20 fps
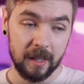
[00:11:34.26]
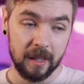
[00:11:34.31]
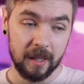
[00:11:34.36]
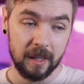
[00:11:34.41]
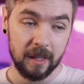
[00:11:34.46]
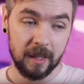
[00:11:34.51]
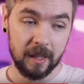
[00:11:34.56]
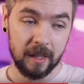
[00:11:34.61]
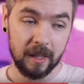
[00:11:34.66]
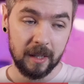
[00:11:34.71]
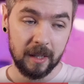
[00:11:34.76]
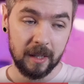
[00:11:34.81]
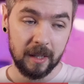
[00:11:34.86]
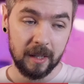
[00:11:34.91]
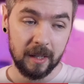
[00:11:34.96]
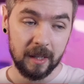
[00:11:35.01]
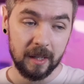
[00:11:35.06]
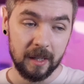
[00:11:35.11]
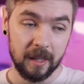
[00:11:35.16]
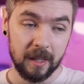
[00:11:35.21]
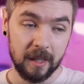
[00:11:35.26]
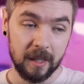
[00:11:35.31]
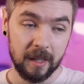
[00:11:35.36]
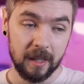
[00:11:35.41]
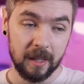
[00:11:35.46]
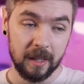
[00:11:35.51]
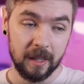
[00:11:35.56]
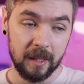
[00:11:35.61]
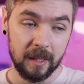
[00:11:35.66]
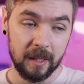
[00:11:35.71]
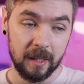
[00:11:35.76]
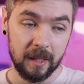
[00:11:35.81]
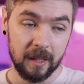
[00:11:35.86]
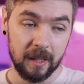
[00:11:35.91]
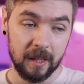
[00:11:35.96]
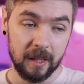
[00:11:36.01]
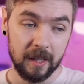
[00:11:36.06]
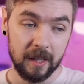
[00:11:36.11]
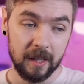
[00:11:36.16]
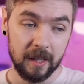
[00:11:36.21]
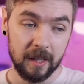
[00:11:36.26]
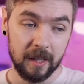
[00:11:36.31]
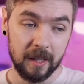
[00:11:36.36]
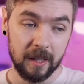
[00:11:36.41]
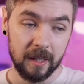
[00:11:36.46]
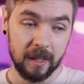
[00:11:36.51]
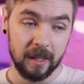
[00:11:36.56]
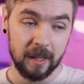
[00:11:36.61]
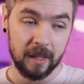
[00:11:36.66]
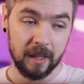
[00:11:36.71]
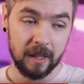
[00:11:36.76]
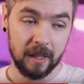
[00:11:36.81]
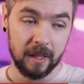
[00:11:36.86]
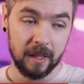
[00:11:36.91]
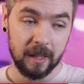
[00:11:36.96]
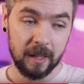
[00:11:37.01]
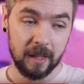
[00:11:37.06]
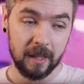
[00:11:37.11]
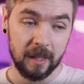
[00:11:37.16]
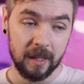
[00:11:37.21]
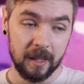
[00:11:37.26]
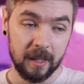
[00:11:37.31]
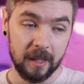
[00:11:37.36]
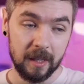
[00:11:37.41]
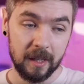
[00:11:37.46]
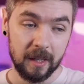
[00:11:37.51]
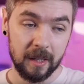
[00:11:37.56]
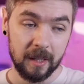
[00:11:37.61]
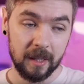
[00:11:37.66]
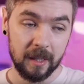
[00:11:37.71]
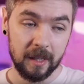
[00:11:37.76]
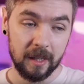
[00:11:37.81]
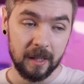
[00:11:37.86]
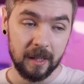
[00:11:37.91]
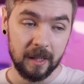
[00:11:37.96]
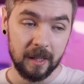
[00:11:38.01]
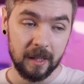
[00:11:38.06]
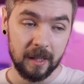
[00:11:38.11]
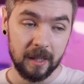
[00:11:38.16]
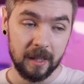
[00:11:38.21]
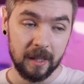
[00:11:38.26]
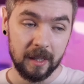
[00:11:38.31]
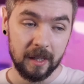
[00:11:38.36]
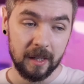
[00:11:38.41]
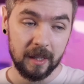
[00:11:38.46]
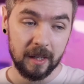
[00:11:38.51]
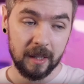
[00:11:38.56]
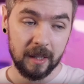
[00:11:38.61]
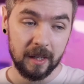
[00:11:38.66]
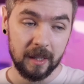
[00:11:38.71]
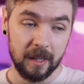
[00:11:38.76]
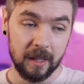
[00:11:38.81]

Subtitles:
The person shown says nothing.